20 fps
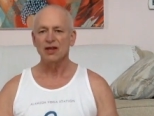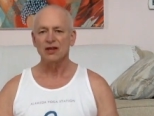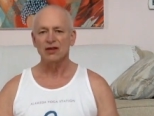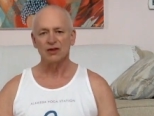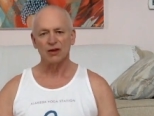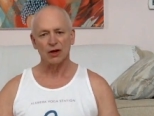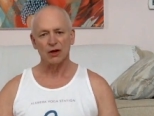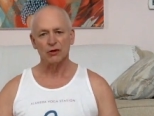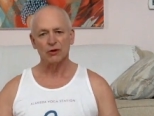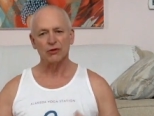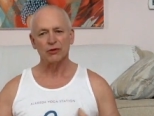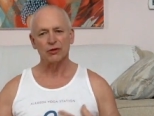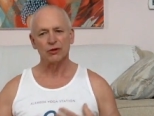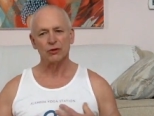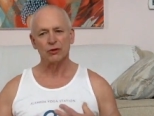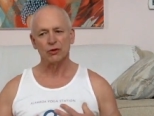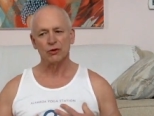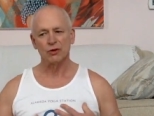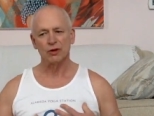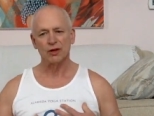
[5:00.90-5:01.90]
The other
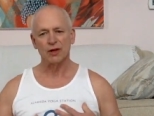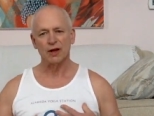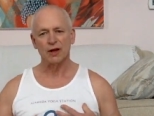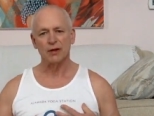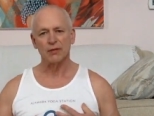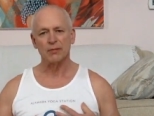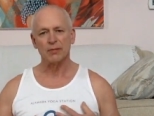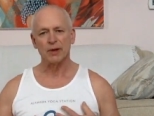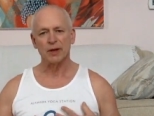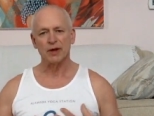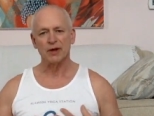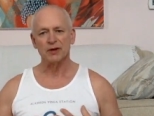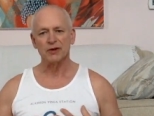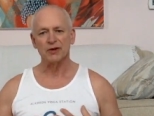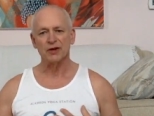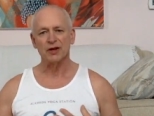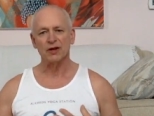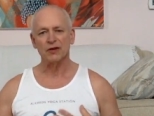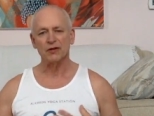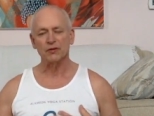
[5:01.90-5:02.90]
thing Uddiyana bandha
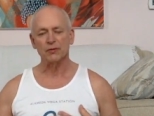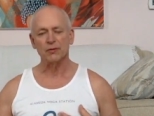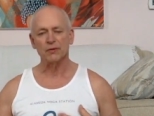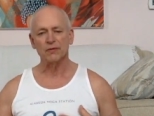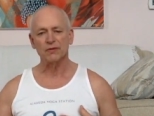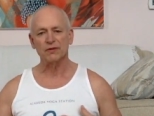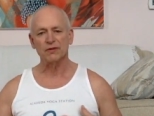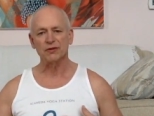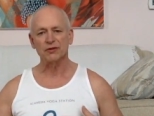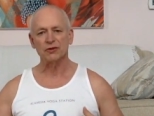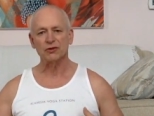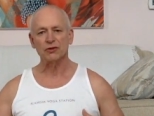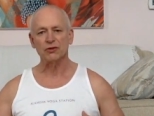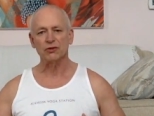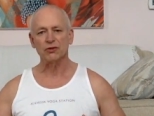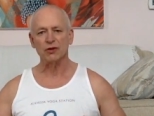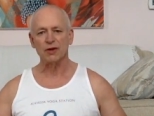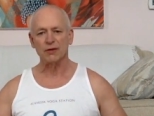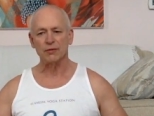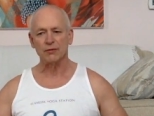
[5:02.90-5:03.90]
does from a
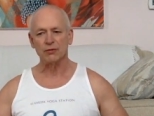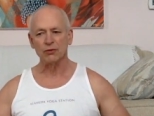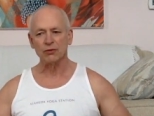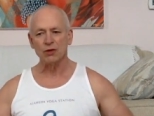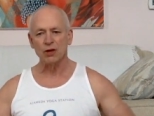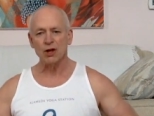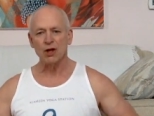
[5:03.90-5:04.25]
physical level